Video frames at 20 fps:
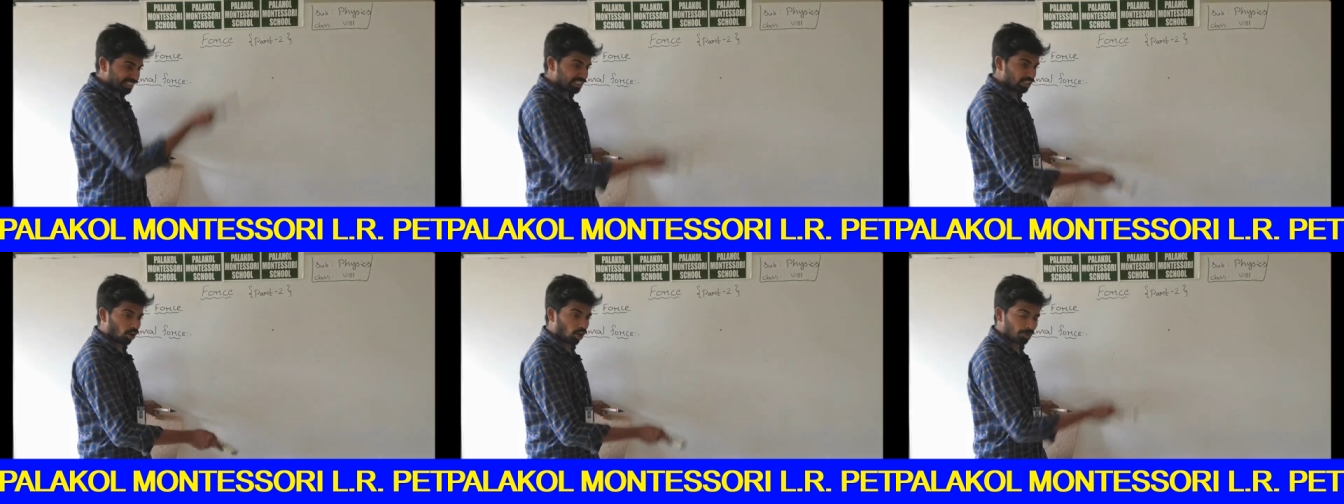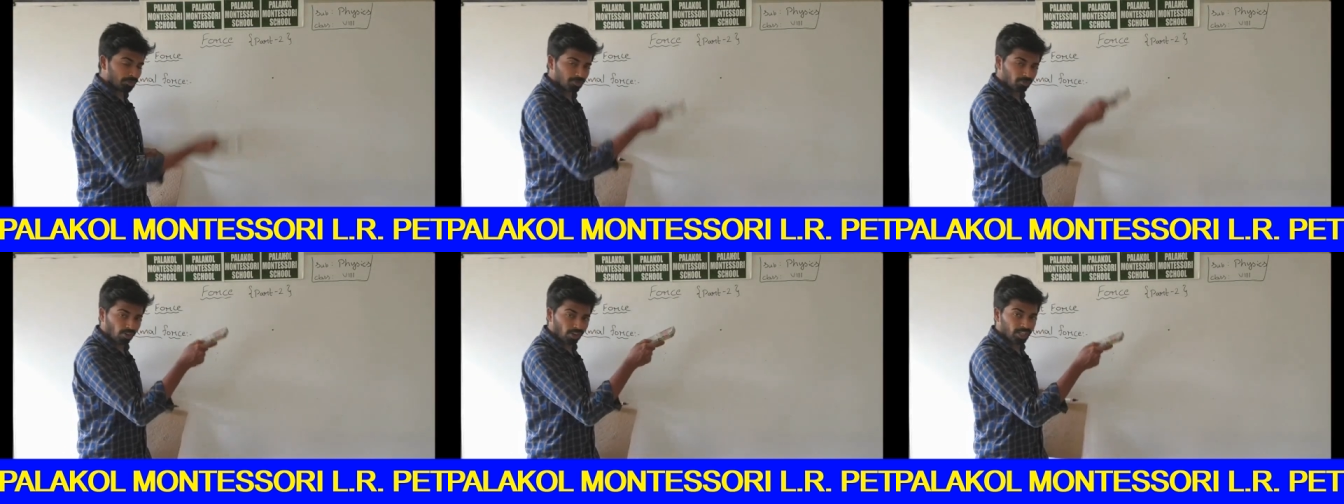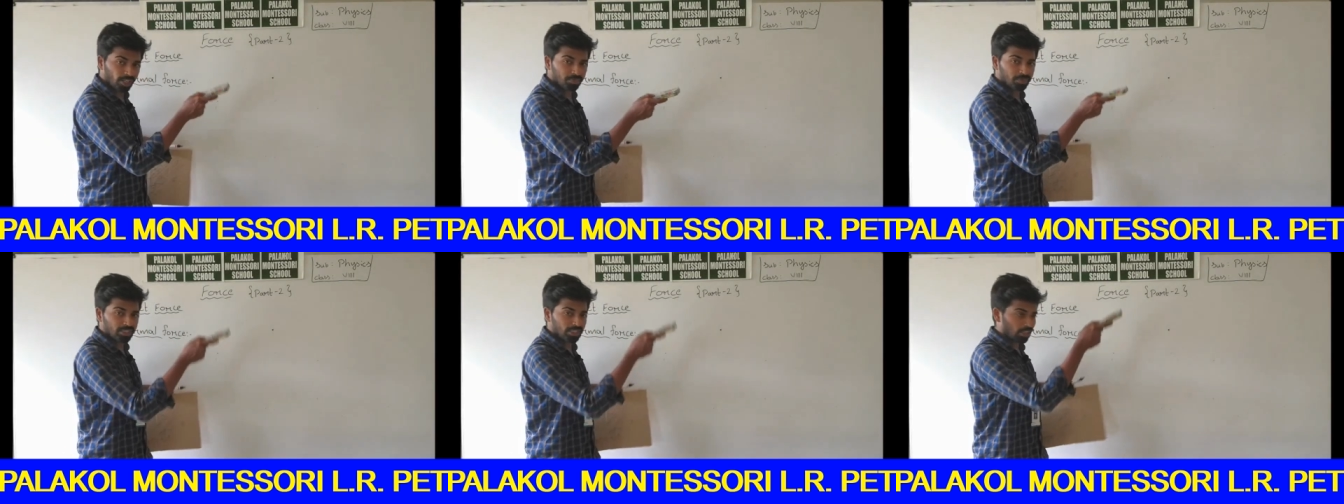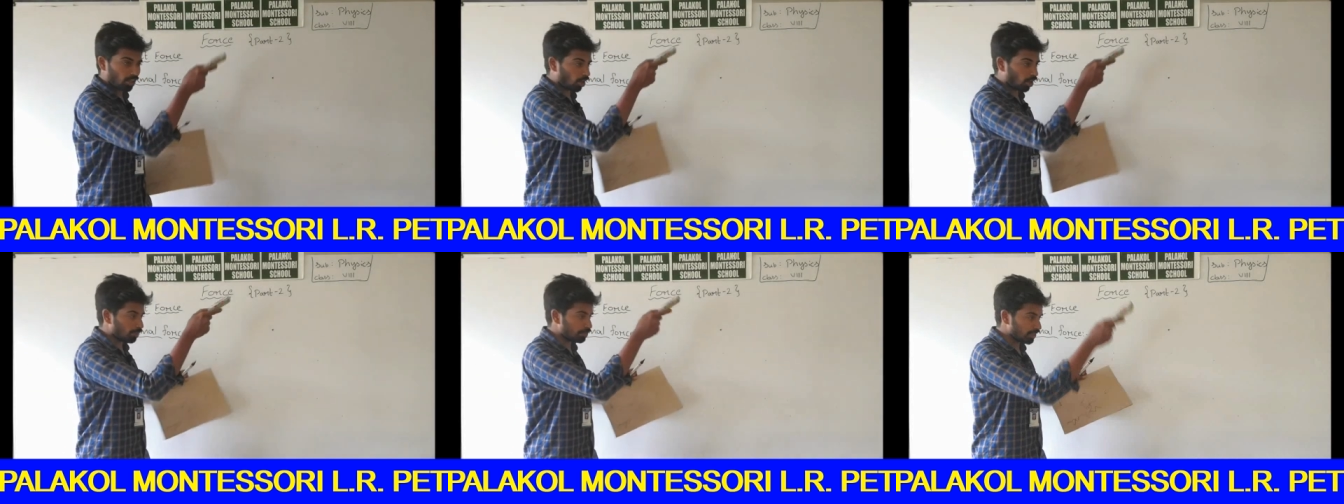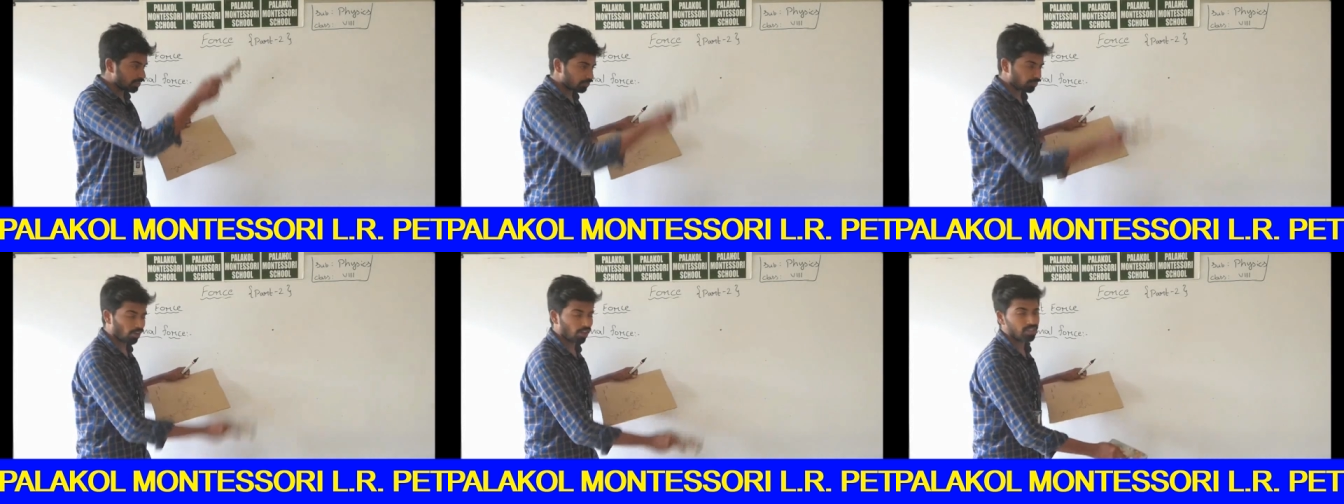object, what happened? The
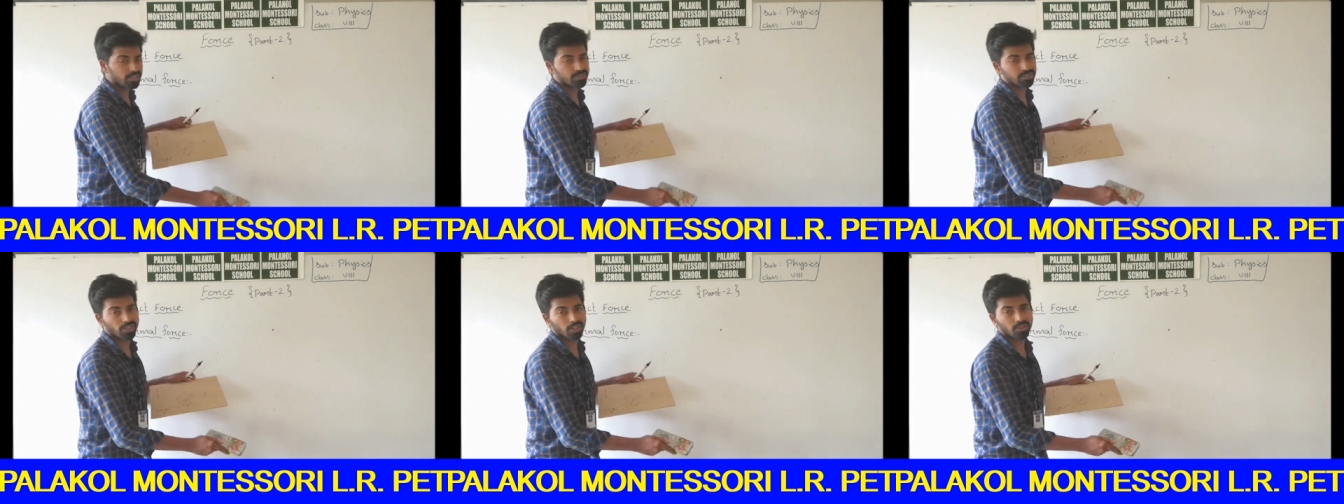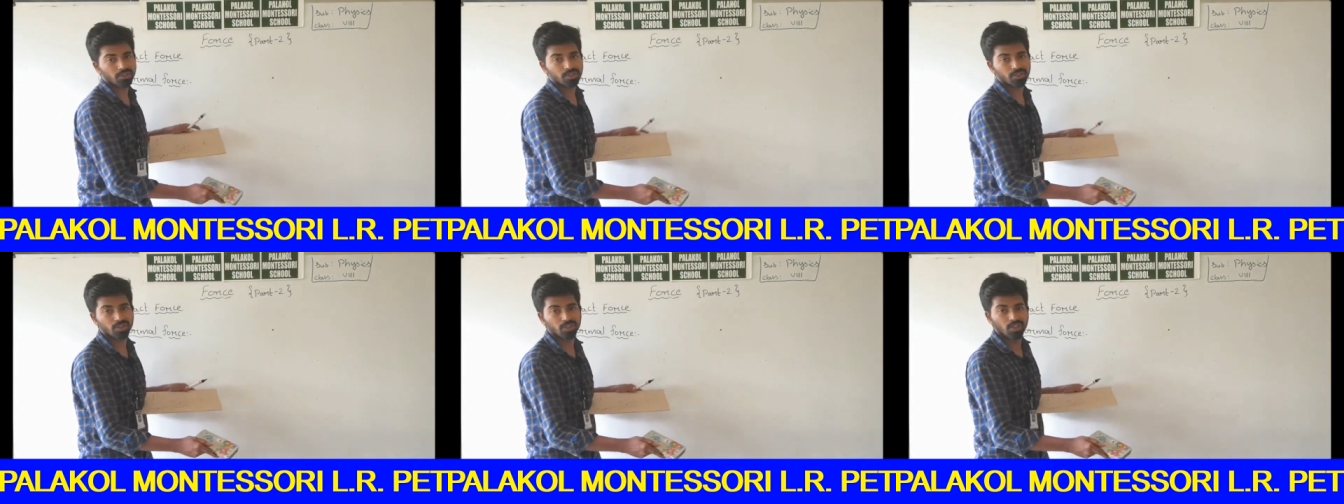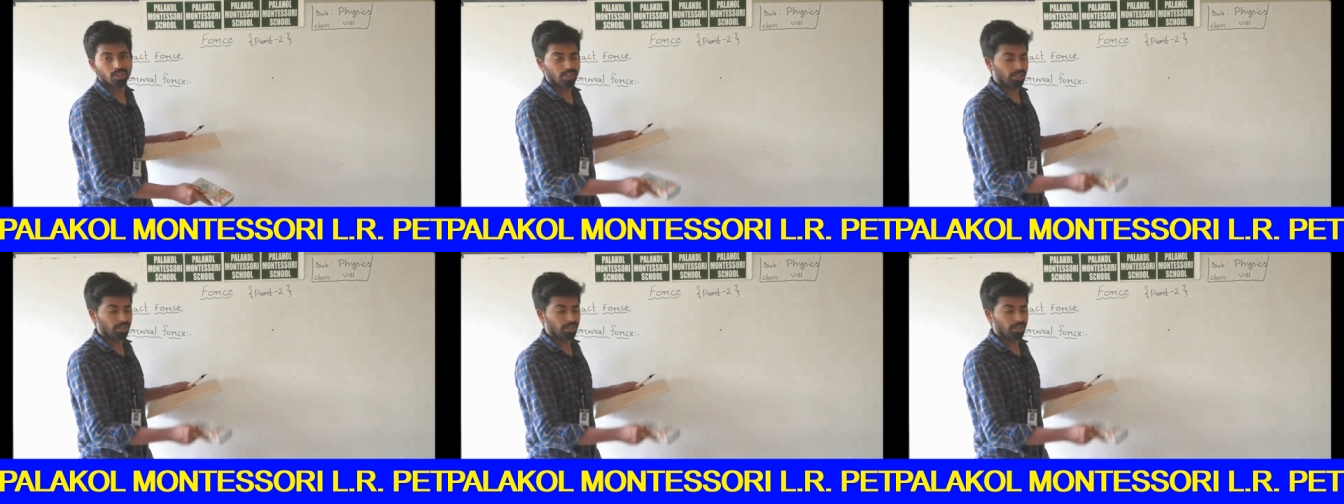object falls down.